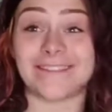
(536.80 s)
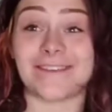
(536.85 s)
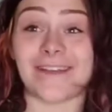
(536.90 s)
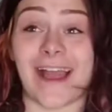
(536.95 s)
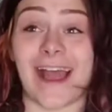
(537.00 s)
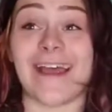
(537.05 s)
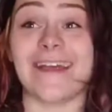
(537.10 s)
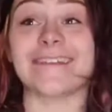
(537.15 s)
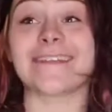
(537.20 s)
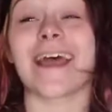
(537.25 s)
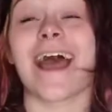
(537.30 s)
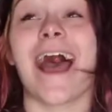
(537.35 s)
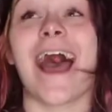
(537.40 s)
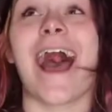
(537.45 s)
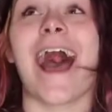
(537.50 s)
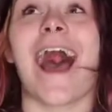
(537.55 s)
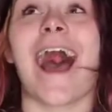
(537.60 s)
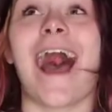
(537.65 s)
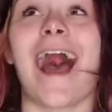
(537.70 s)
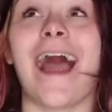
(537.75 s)
you guys,
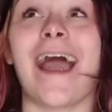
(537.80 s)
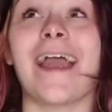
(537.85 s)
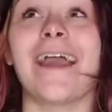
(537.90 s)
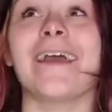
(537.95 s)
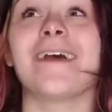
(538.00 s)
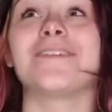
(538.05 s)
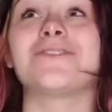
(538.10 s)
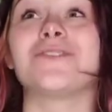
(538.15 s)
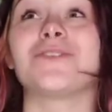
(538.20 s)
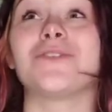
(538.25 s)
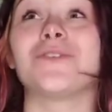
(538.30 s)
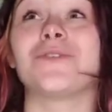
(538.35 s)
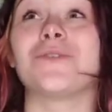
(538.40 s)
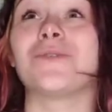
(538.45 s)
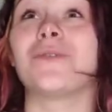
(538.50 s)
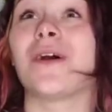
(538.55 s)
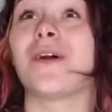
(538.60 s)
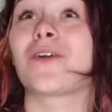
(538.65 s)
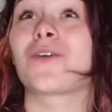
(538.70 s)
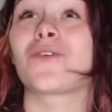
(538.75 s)
I
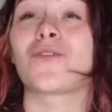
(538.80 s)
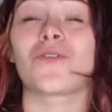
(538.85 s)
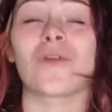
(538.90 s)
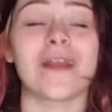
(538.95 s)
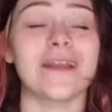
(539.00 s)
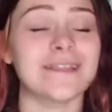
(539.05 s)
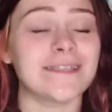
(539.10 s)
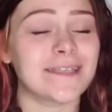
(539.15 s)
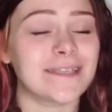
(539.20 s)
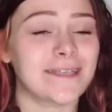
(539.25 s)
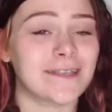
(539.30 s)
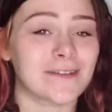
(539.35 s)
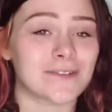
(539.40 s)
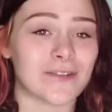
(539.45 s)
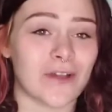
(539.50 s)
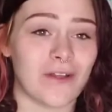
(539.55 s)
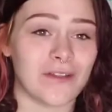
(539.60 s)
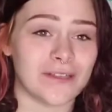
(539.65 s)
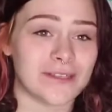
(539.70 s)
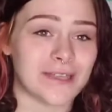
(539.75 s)
do crazy
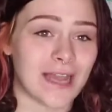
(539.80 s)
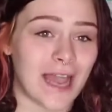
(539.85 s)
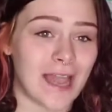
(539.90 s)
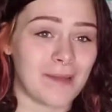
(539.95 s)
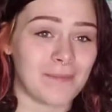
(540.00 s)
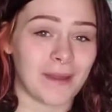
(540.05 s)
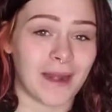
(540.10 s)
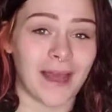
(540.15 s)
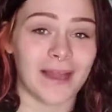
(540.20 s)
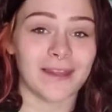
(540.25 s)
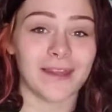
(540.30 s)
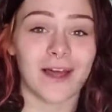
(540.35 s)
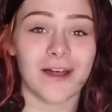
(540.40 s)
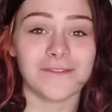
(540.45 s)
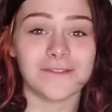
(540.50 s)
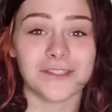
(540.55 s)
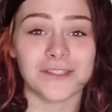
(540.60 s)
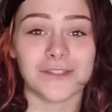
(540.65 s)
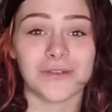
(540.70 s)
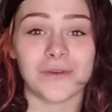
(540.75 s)
deals all the time, and I
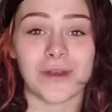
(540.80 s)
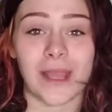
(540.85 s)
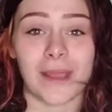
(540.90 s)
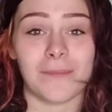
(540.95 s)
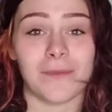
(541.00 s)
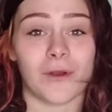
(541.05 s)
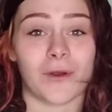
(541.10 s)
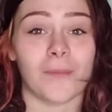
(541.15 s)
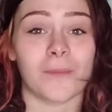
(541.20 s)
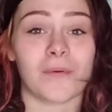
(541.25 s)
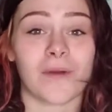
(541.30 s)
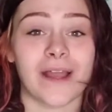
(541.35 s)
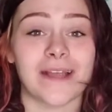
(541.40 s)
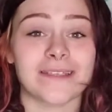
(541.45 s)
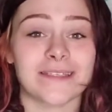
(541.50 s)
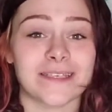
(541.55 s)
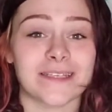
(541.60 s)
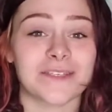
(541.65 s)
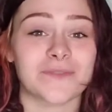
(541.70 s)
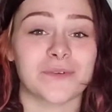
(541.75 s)
love to do name your own
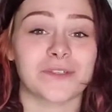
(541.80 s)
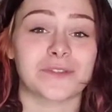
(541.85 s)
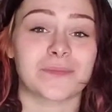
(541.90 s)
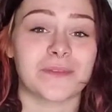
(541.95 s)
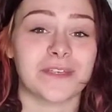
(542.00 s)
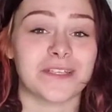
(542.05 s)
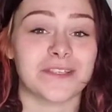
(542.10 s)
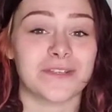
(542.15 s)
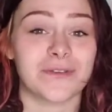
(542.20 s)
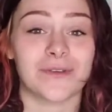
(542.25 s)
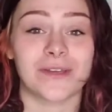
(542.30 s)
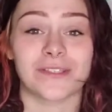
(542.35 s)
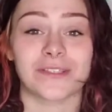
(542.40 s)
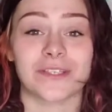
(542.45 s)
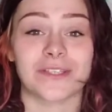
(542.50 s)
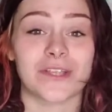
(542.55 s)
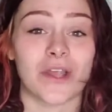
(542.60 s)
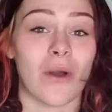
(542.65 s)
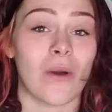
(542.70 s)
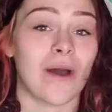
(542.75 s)
prices, which means you can
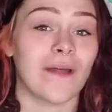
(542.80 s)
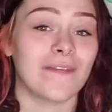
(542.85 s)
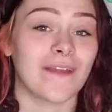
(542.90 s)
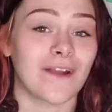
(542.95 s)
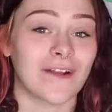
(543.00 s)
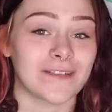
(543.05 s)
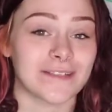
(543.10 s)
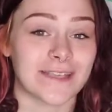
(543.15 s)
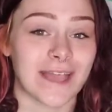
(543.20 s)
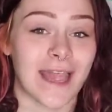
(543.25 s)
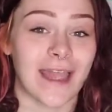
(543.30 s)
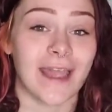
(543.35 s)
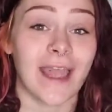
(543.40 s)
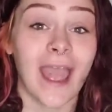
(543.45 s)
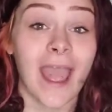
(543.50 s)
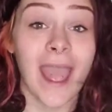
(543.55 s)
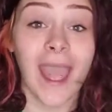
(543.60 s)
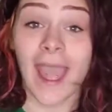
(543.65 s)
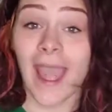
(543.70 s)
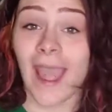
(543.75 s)
just go on there and say,